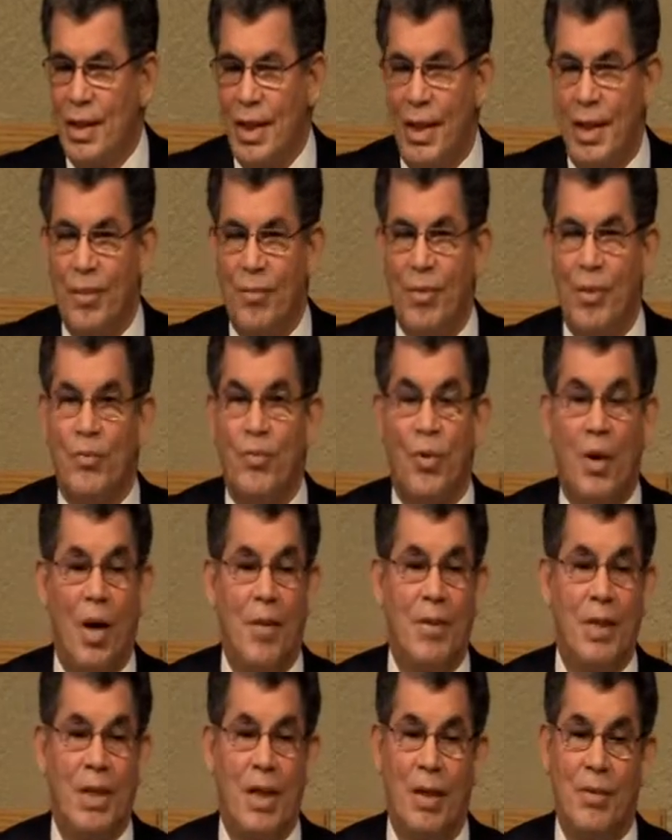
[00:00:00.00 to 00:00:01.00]
And before
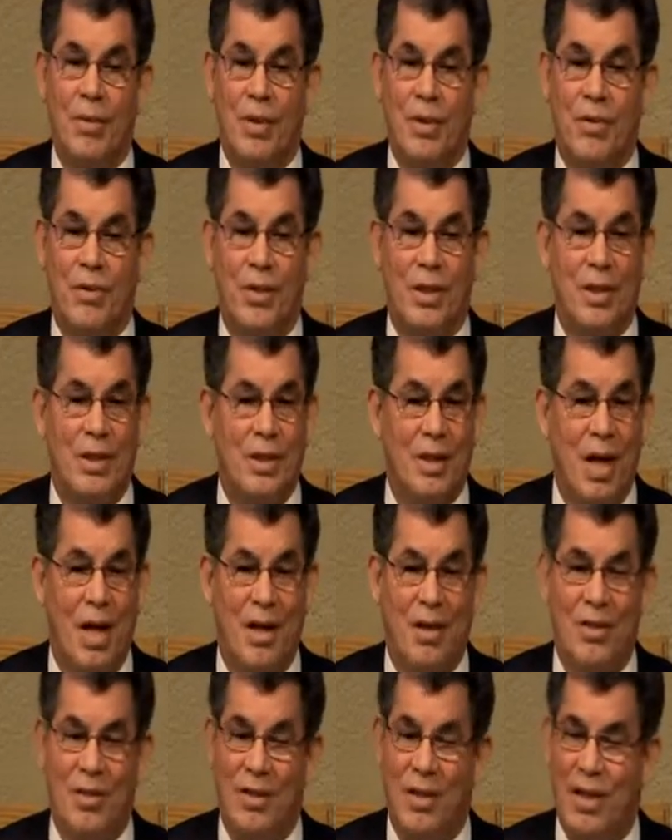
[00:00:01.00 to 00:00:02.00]
I became a Christian, I
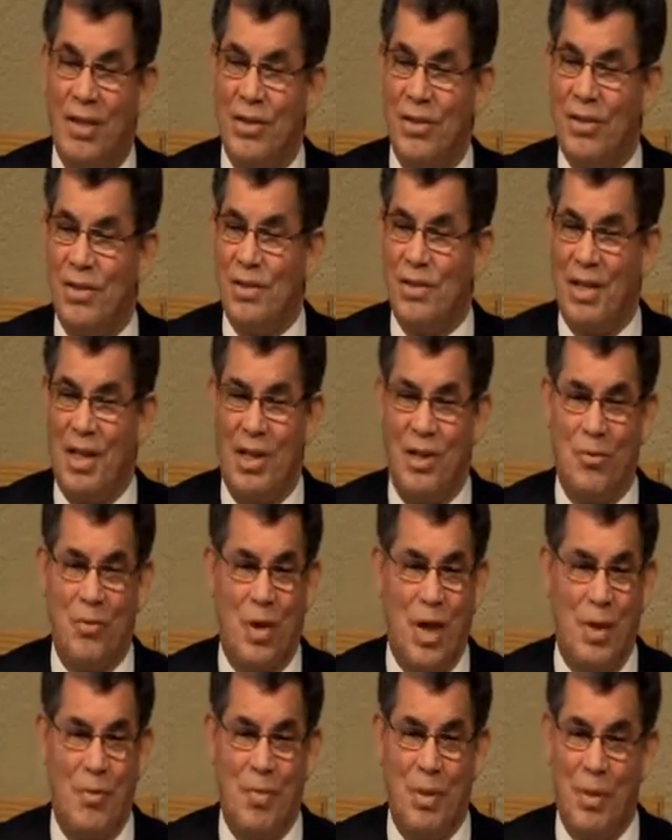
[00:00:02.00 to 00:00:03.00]
couldn't understand
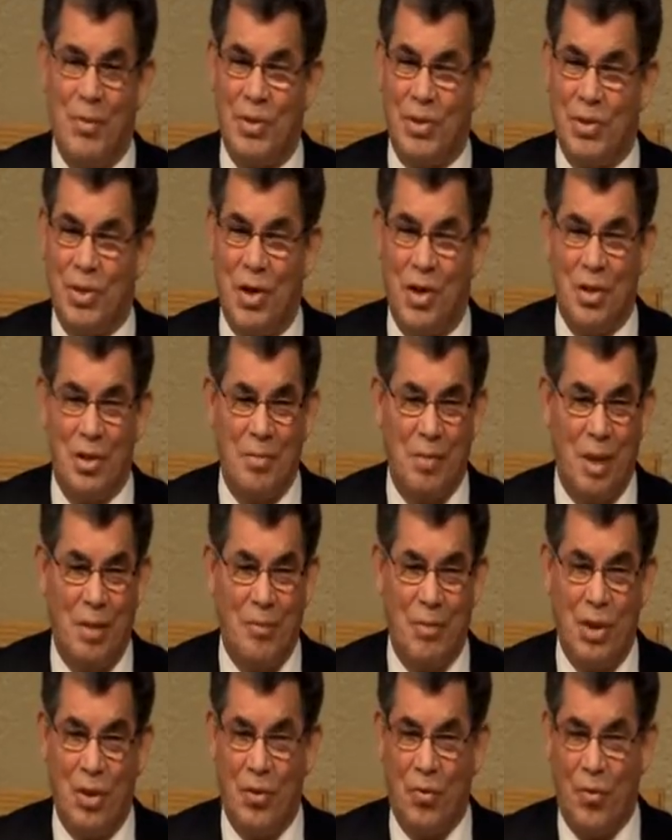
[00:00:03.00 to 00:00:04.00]
why people talked
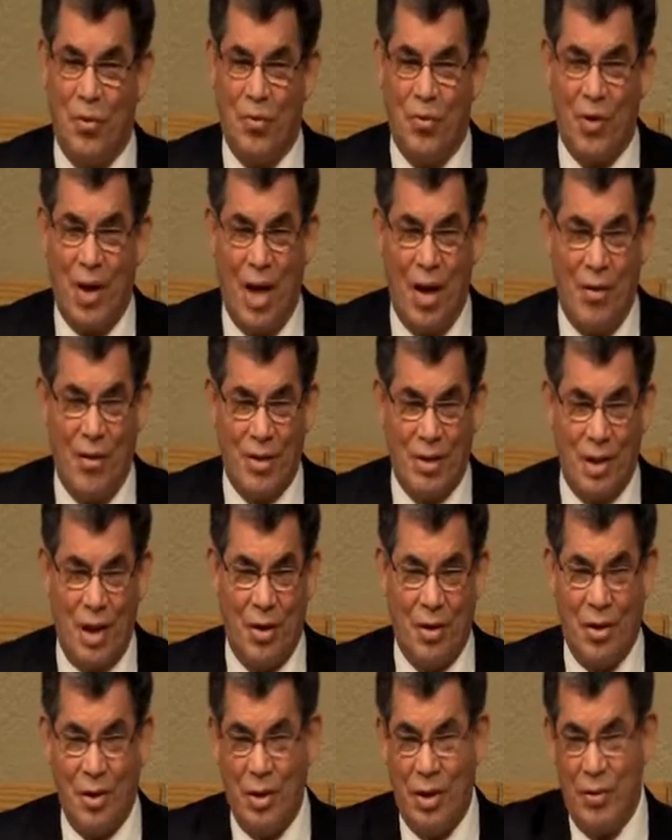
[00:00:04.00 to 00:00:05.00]
about beautiful flowers. I
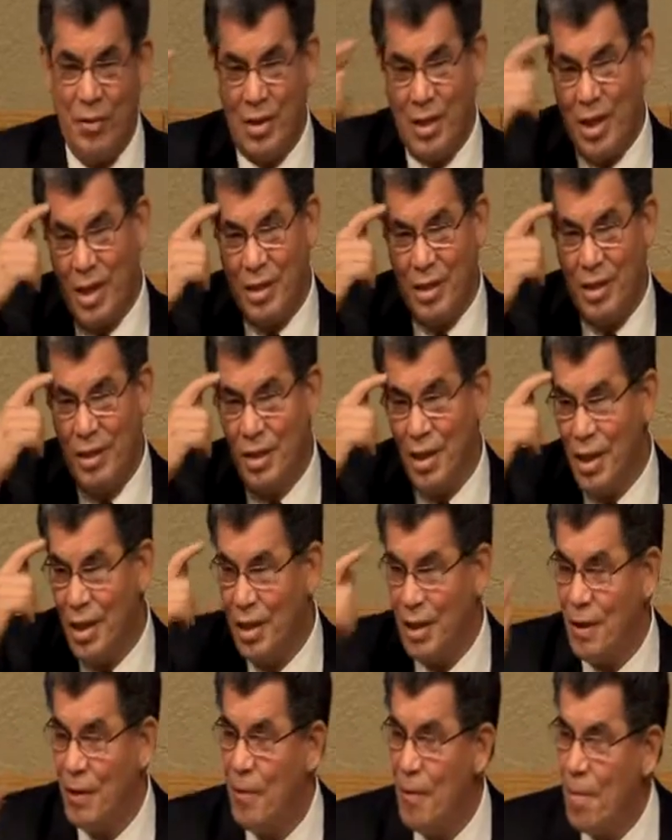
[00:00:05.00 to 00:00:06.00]
thought they were kind of
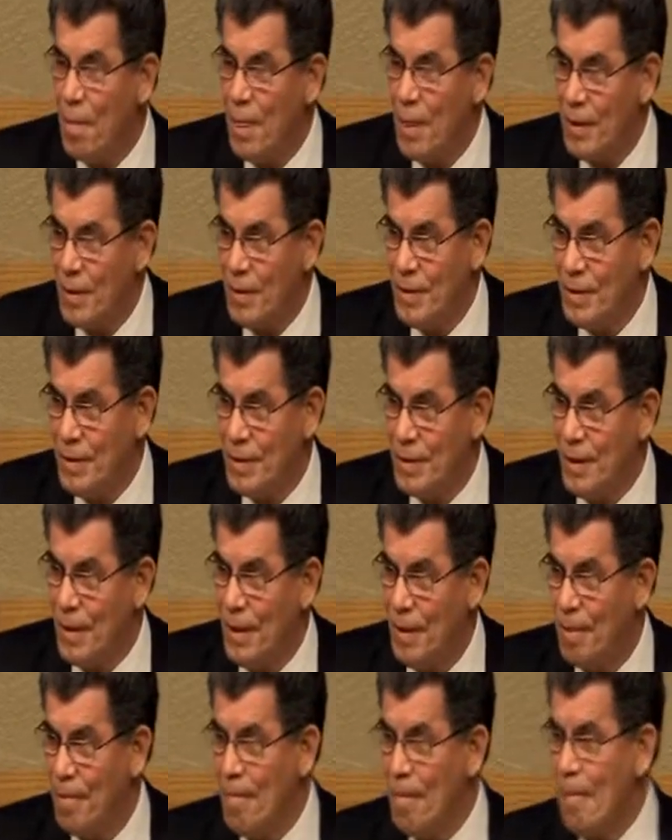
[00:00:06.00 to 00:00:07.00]
dingy. You
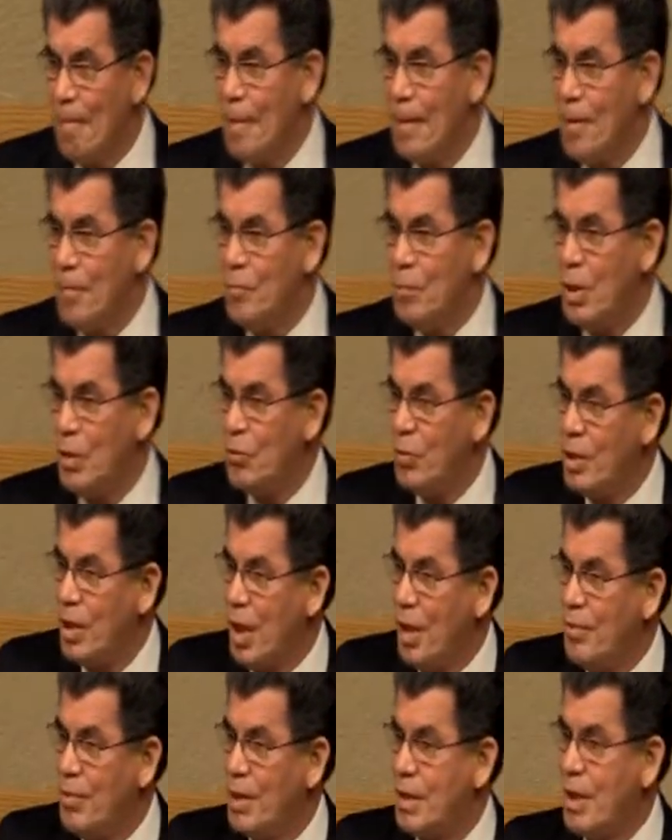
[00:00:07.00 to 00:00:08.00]
understand? But when
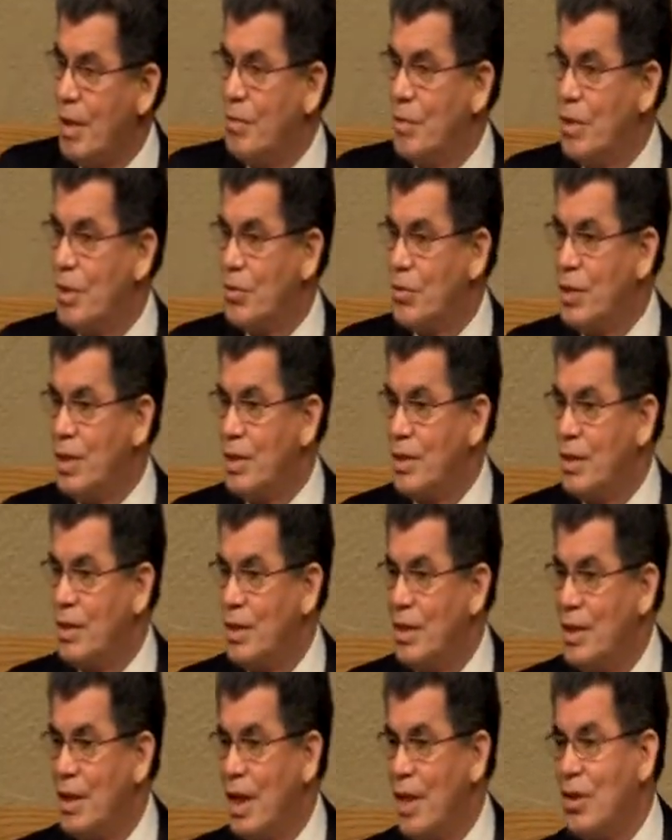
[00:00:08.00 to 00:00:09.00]
I became a Christian,
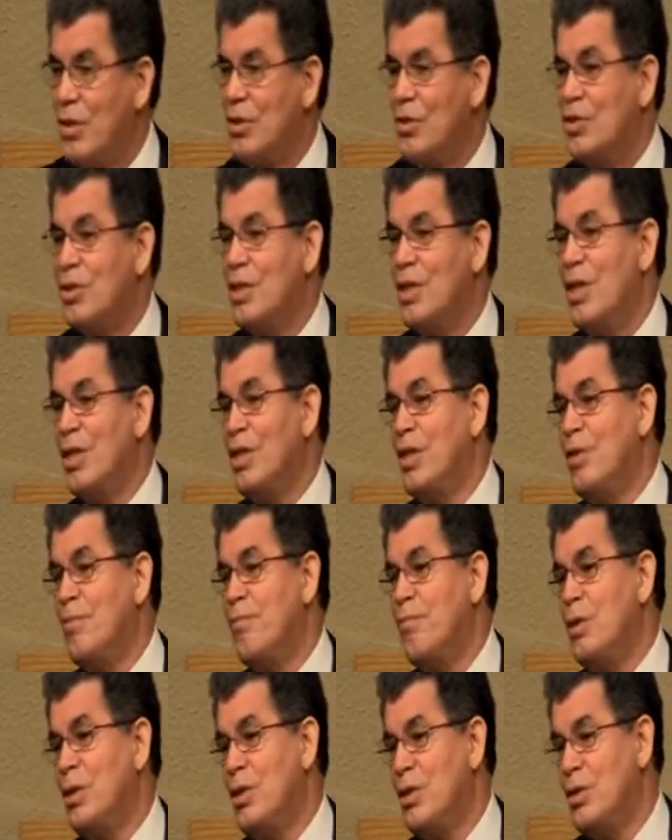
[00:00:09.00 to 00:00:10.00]
then I could see the
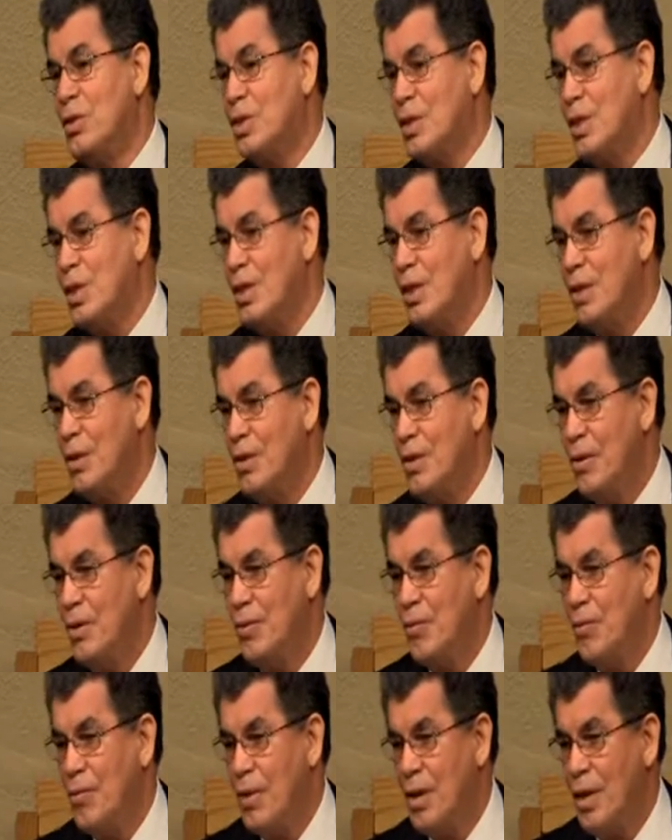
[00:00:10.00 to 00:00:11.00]
beauty
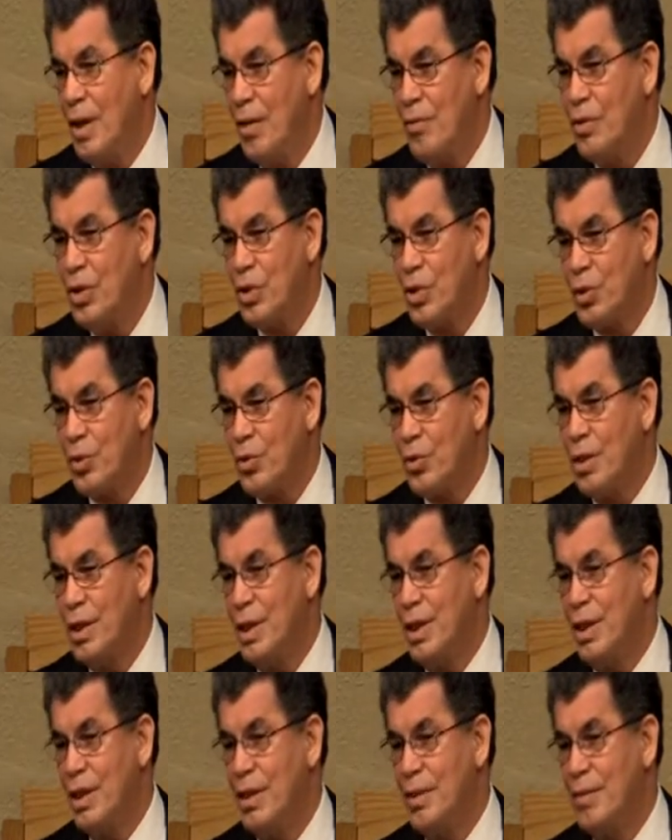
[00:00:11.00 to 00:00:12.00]
of a
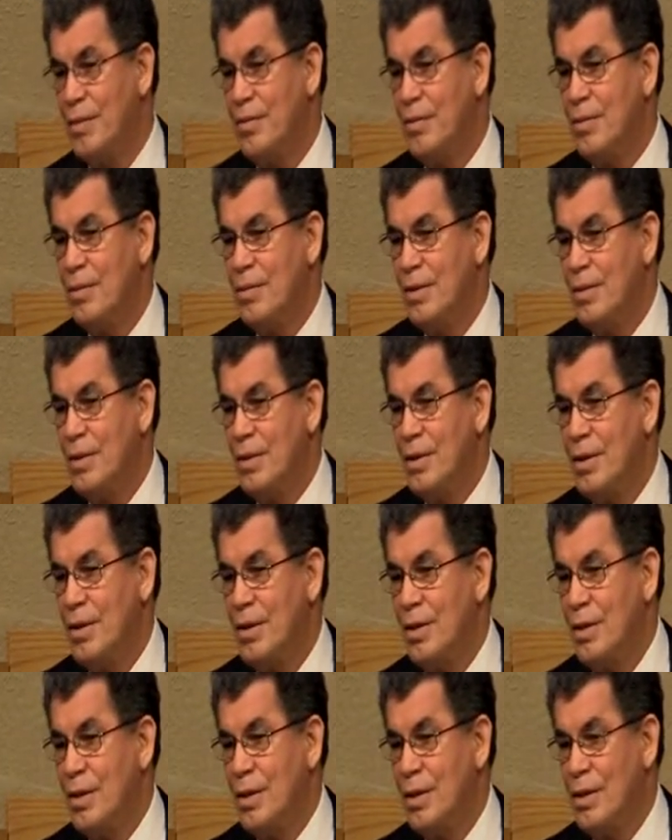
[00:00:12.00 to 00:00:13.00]
tree,
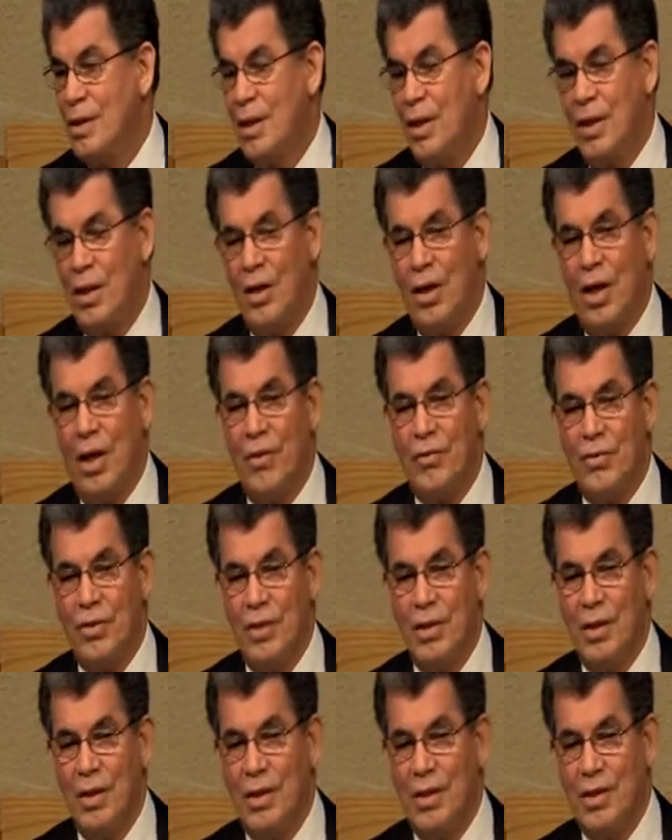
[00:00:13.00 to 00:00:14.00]
the
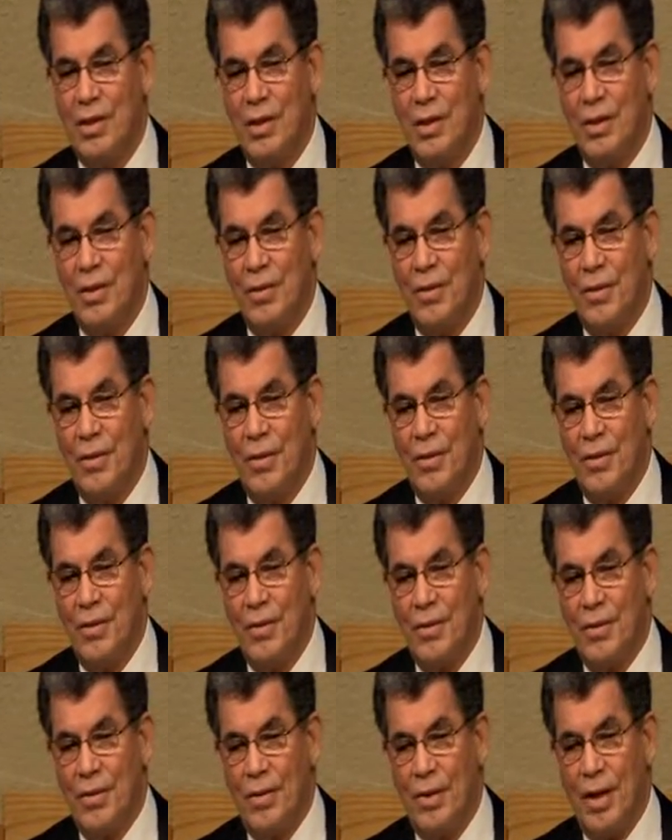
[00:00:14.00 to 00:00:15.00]
loftiness,
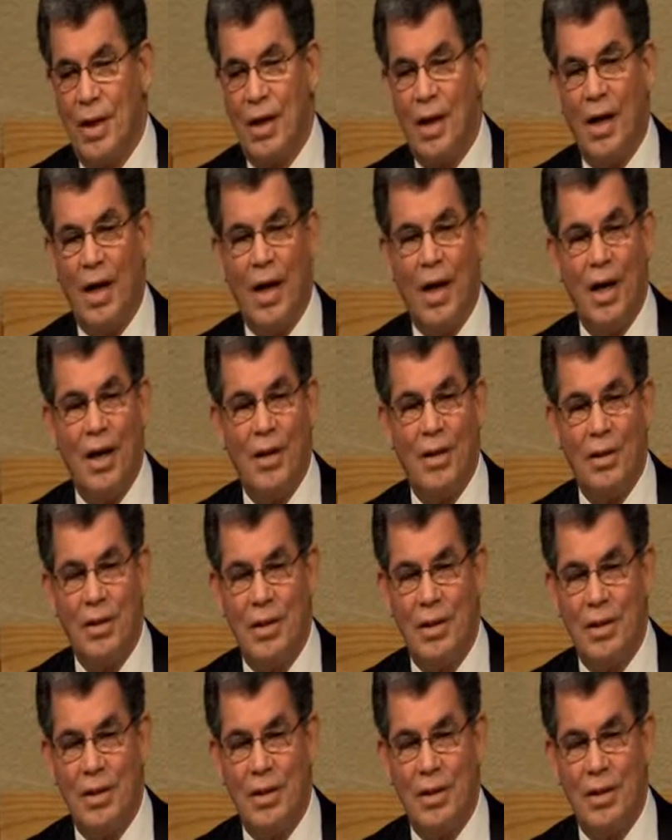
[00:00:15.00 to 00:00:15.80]
the height,